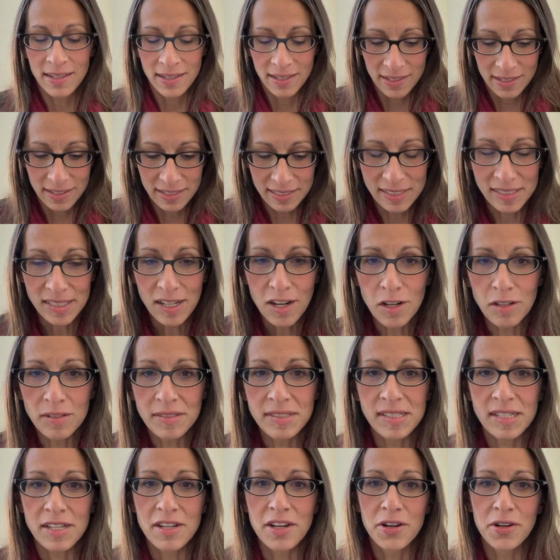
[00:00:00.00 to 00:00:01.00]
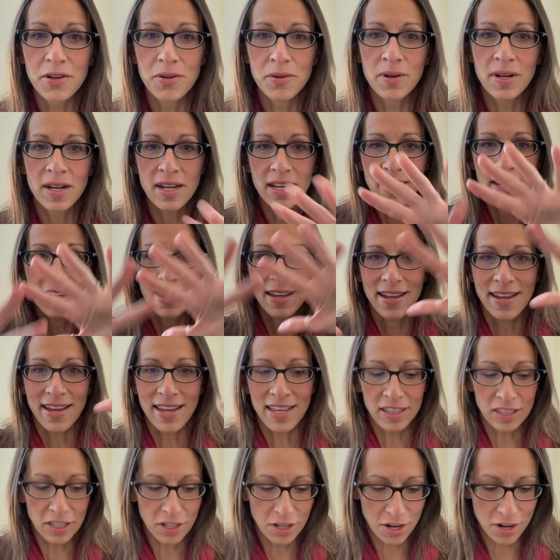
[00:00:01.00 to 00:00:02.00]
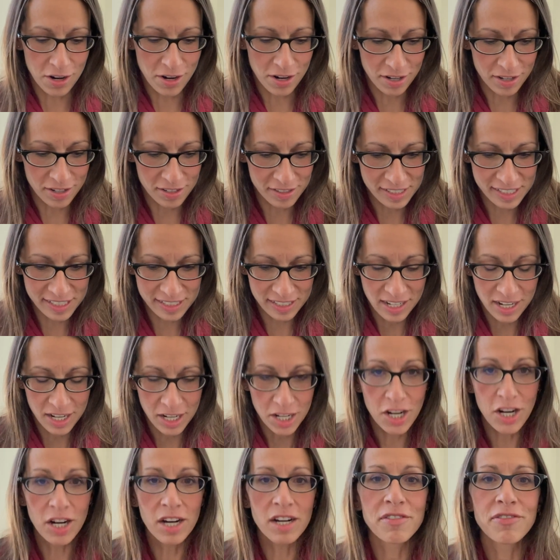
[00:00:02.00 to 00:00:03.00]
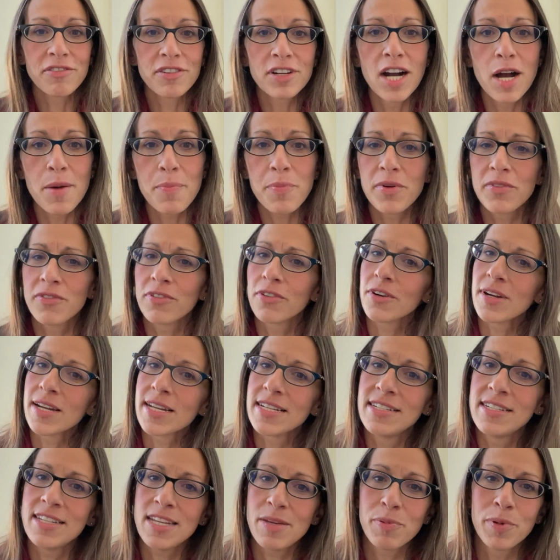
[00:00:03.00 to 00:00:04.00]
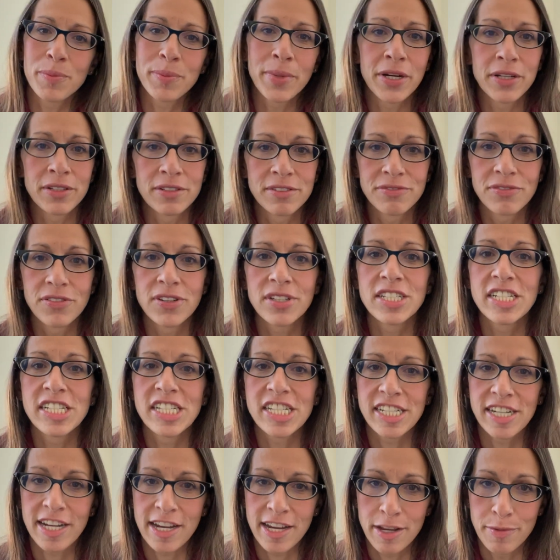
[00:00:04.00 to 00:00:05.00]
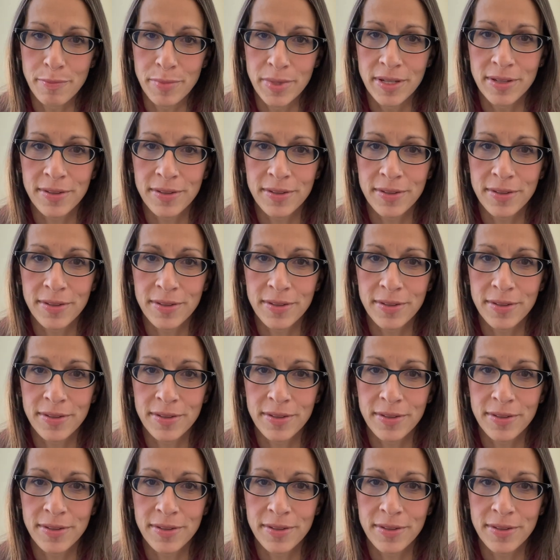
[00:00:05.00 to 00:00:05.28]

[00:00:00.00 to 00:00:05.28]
is also a large cover-up for a deep amount of shame.